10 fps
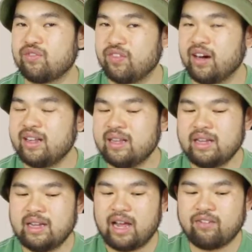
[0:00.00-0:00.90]
far
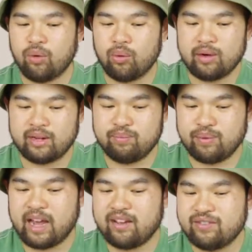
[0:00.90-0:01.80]
have already
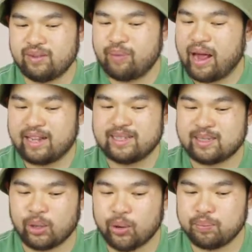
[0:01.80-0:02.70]
have the
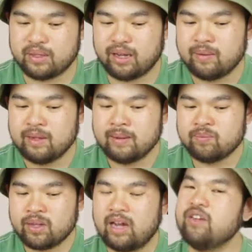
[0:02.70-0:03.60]
packaging opened up.
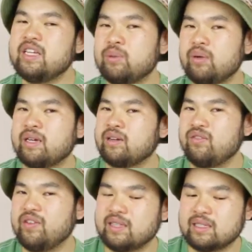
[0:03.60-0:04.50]
I think it's probably a
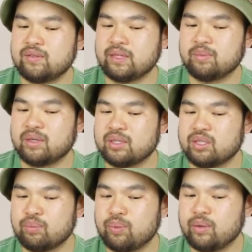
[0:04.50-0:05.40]
convenience thing because
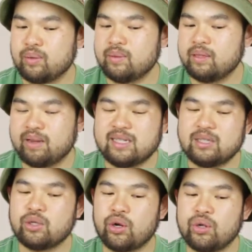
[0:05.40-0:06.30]
you're probably meant to
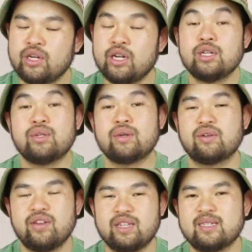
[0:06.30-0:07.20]
go to a
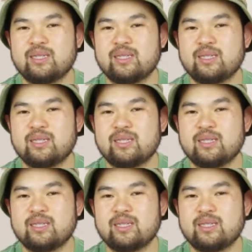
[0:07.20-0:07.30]
convenience